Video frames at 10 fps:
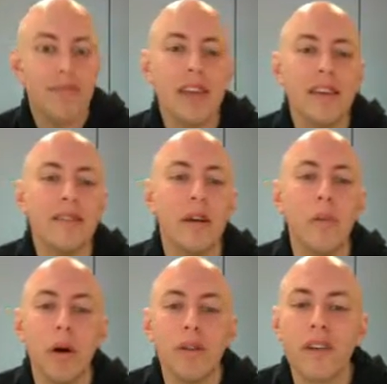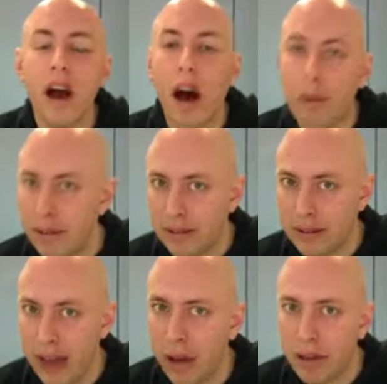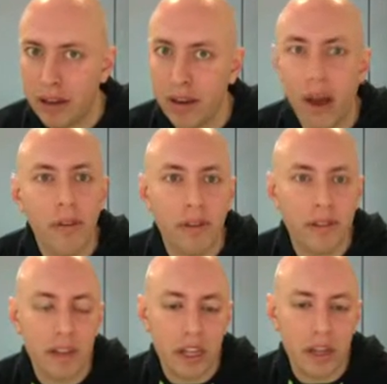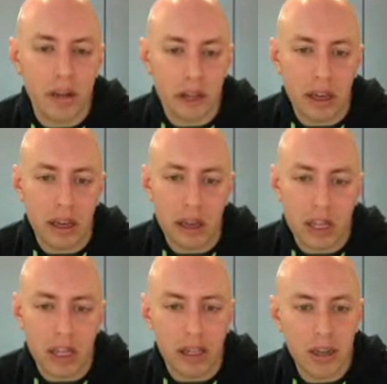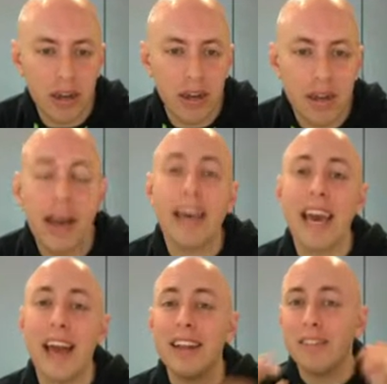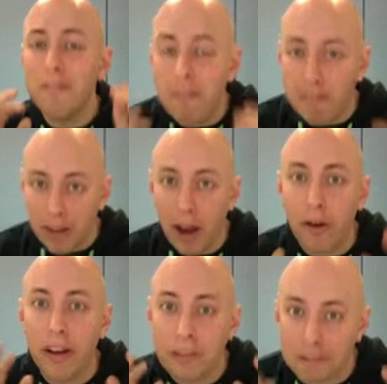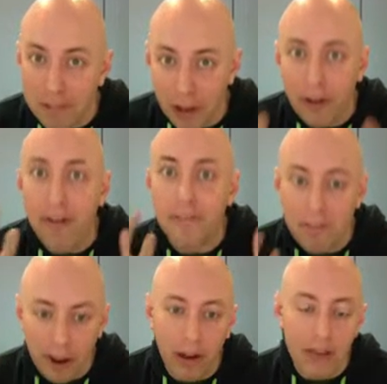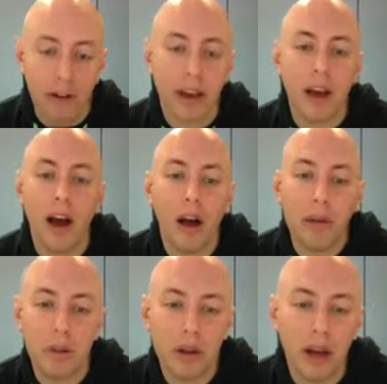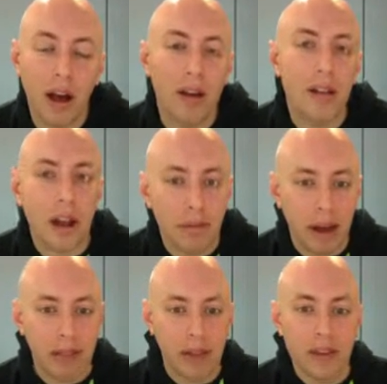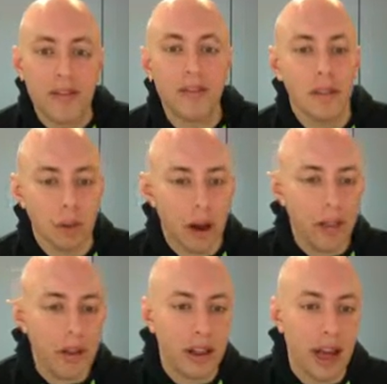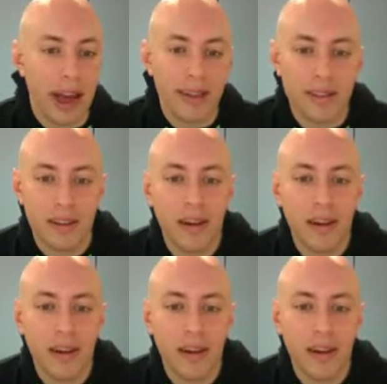is the most common sound in conversational English. Again, it's very, very, very, very common, and we'll talk a lot about this throughout the class.